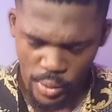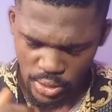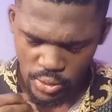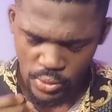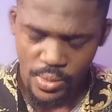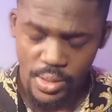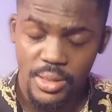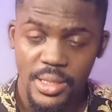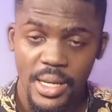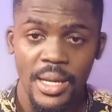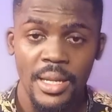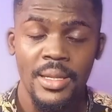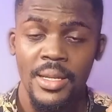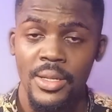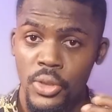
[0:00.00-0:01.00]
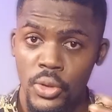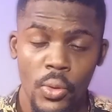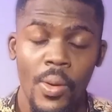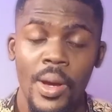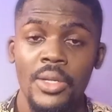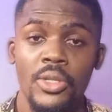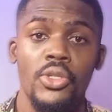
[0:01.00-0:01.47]
so excited,
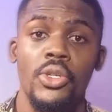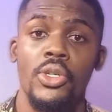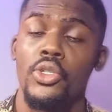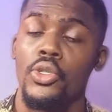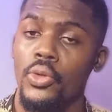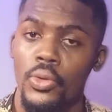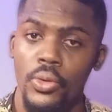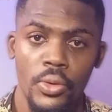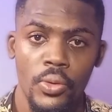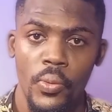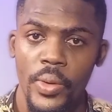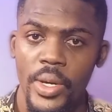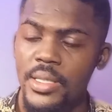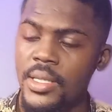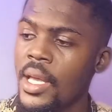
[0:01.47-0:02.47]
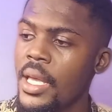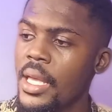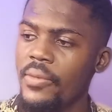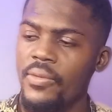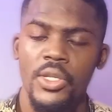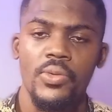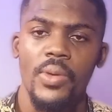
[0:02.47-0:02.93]
so anxious, you couldn't wait.
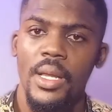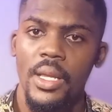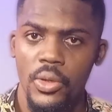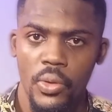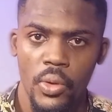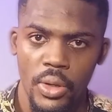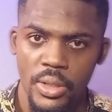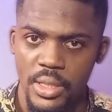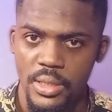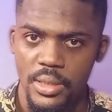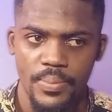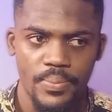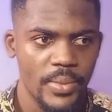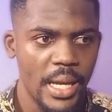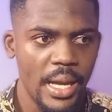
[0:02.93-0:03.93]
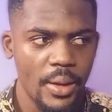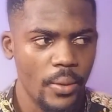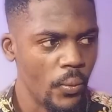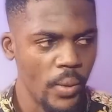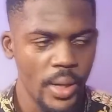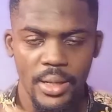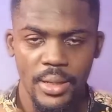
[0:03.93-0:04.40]
Eventually you got it.
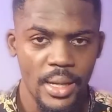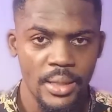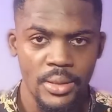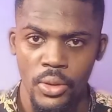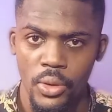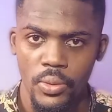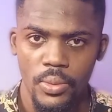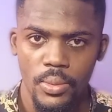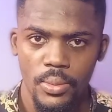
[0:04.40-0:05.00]
Where did that go?